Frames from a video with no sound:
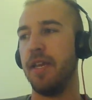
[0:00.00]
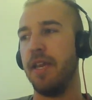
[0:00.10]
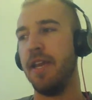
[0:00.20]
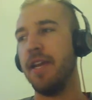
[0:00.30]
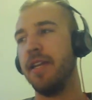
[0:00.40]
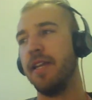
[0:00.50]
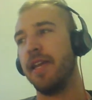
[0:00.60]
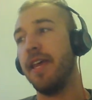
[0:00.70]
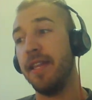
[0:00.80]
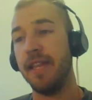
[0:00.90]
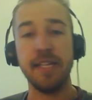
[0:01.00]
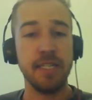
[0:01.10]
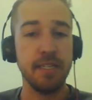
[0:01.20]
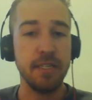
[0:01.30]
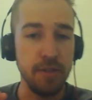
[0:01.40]
And again,
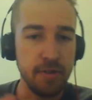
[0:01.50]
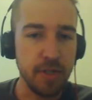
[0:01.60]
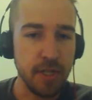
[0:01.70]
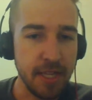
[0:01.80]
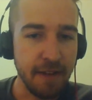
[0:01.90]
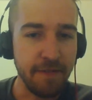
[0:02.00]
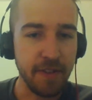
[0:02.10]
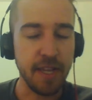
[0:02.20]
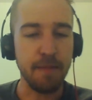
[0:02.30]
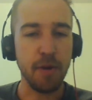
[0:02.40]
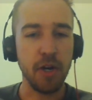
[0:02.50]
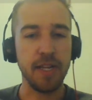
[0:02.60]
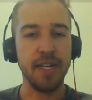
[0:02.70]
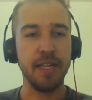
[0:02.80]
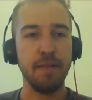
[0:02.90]
that's due to the affiliate
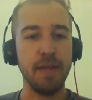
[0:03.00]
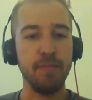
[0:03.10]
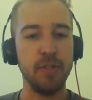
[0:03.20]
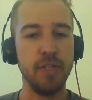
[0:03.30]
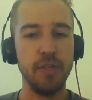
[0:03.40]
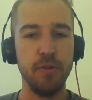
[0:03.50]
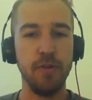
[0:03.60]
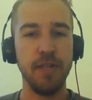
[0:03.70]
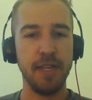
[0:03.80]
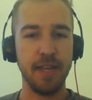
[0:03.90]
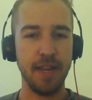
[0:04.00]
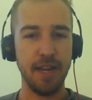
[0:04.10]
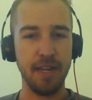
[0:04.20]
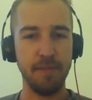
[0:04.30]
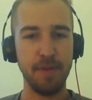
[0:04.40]
marketing that people do,
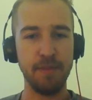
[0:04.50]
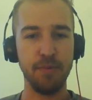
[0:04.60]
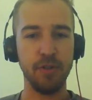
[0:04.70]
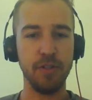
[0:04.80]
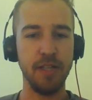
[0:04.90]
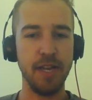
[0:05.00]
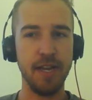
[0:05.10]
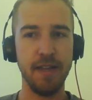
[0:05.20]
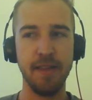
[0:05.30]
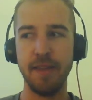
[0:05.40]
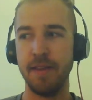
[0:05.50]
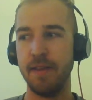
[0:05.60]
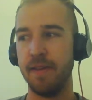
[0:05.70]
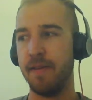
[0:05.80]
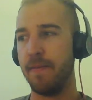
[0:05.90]
and people, they're
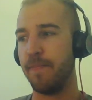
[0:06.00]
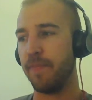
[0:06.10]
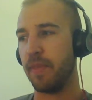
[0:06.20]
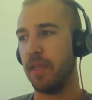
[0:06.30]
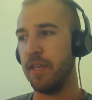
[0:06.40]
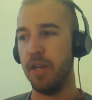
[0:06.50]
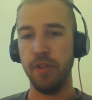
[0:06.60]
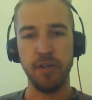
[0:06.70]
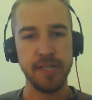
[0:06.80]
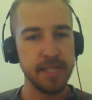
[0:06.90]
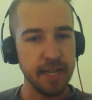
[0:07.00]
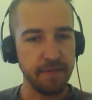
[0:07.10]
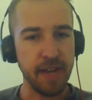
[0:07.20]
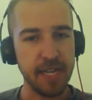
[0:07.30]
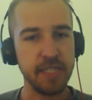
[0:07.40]

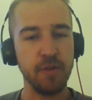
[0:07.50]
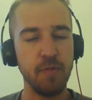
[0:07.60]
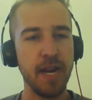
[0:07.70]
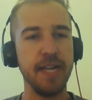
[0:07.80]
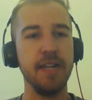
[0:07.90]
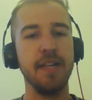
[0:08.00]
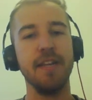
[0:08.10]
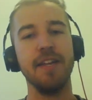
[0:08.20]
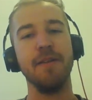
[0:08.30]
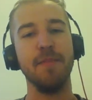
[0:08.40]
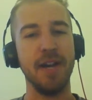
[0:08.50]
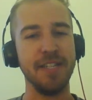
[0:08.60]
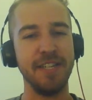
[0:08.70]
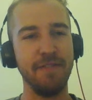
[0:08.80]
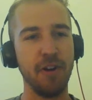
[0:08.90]
incentivized to write
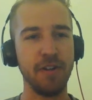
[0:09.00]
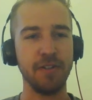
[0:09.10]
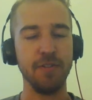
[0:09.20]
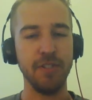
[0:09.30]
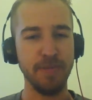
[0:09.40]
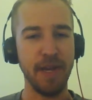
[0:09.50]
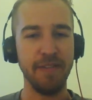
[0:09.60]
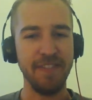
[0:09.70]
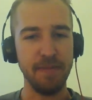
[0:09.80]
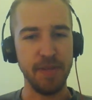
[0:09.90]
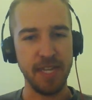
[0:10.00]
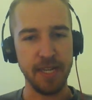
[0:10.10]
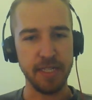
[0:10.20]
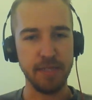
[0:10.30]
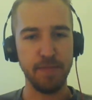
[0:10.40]
positive articles about
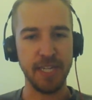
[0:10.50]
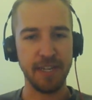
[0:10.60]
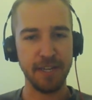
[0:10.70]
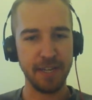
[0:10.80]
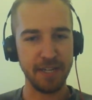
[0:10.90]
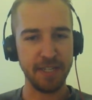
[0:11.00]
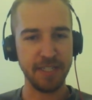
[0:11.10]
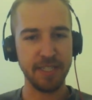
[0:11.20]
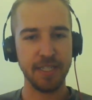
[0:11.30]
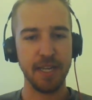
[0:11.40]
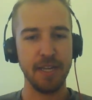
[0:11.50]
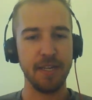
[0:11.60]
VPNs because